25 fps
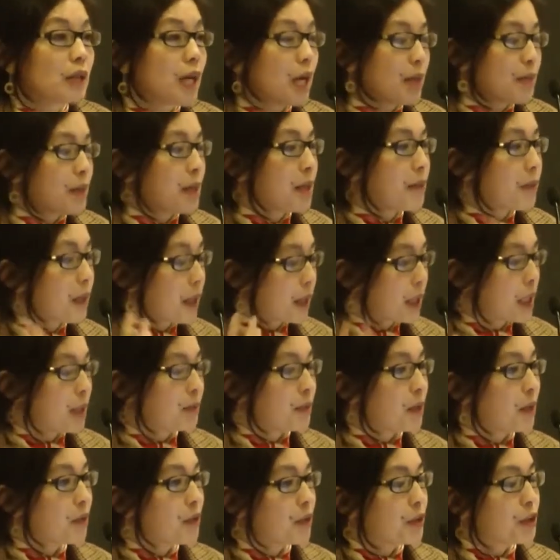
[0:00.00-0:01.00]
IBM had
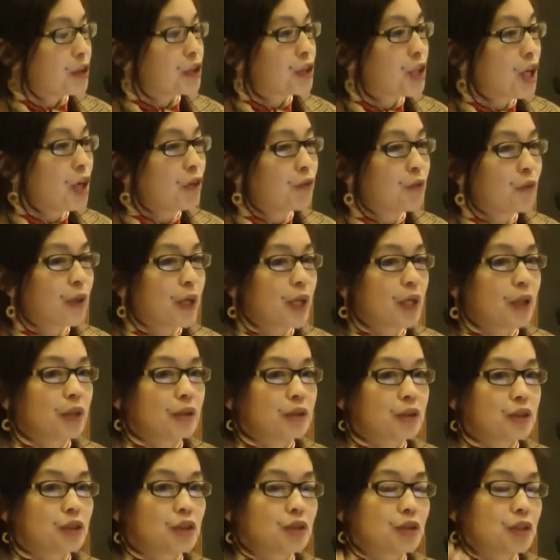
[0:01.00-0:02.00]
come up with a
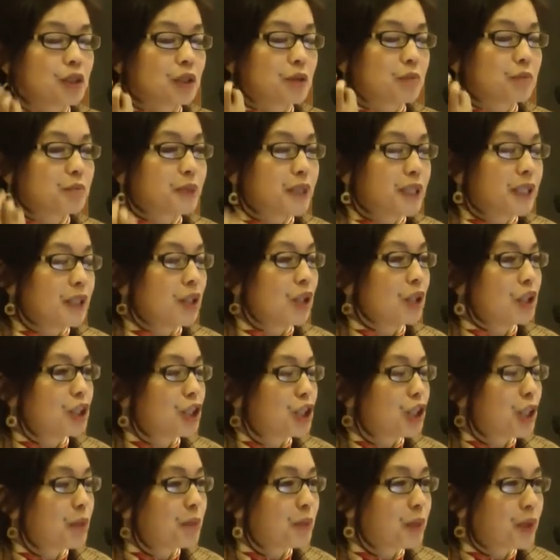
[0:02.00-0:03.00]
software to compete on
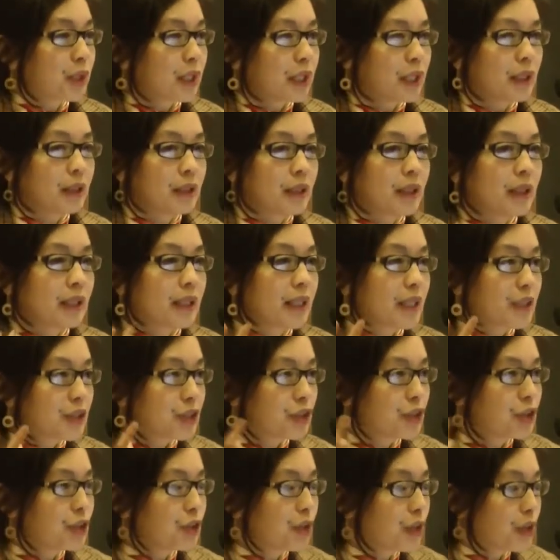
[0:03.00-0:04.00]
Jeopardy
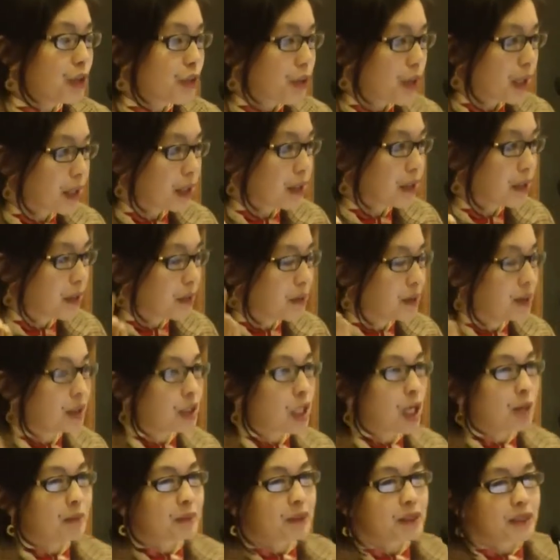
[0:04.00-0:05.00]
against the
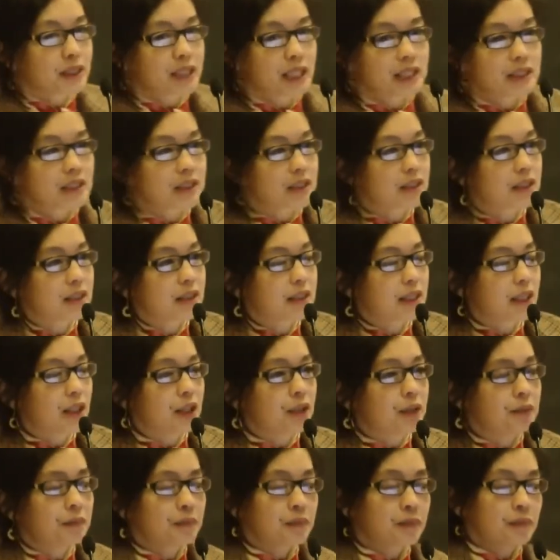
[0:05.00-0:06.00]
top contestants
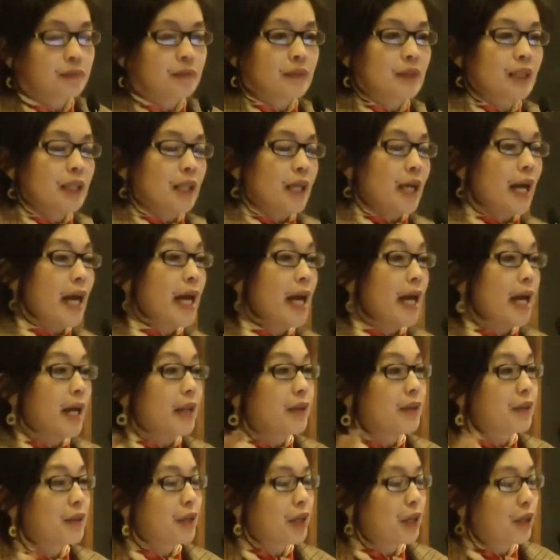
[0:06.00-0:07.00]
there,
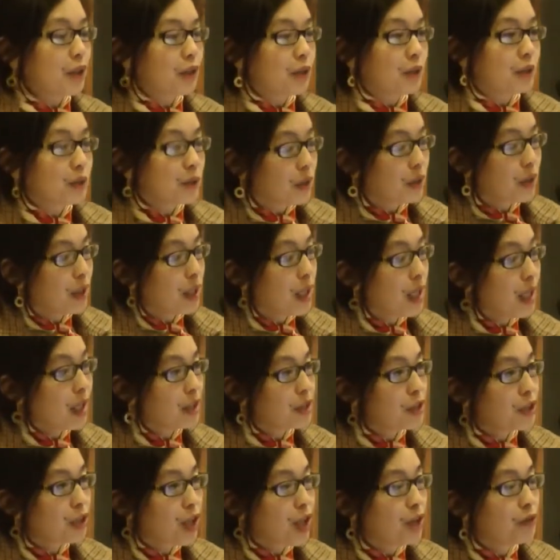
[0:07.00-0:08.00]
and their
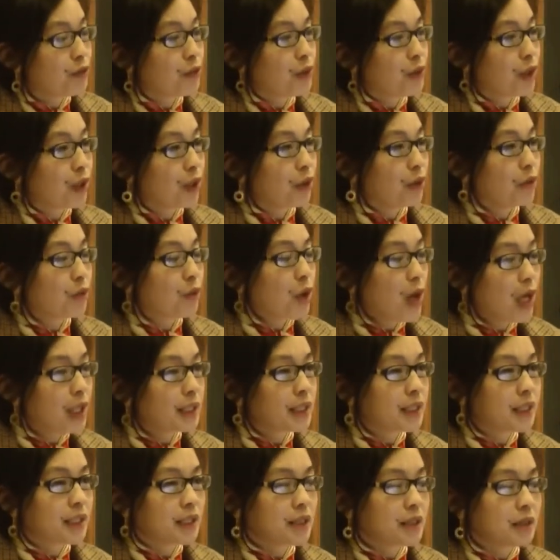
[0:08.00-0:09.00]
software,
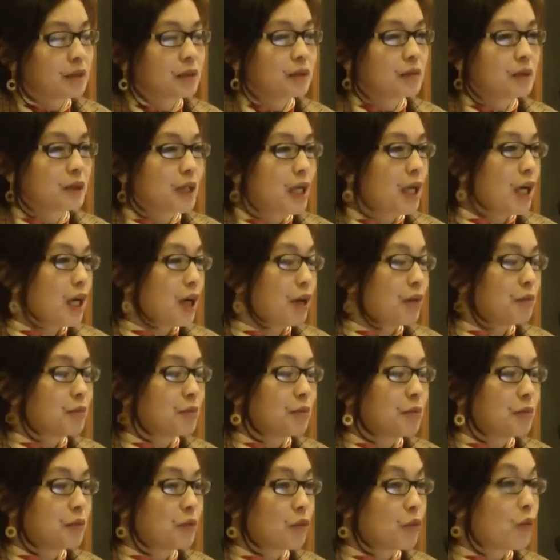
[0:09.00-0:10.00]
Watson,
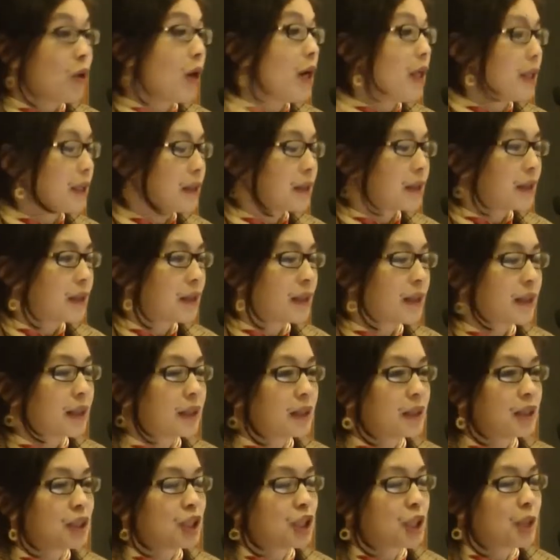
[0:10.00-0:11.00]
won
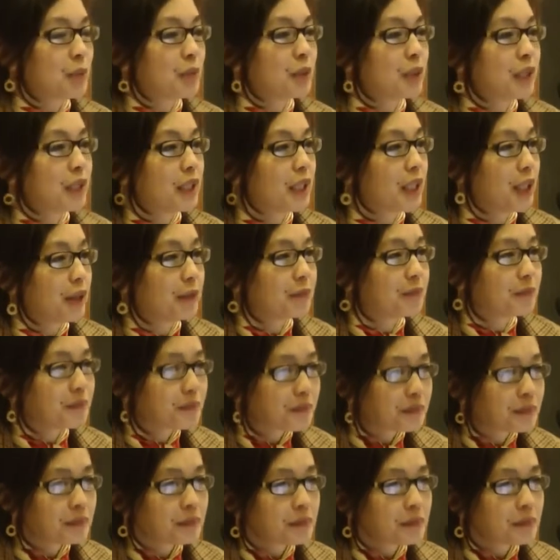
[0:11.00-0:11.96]
the Jeopardy game.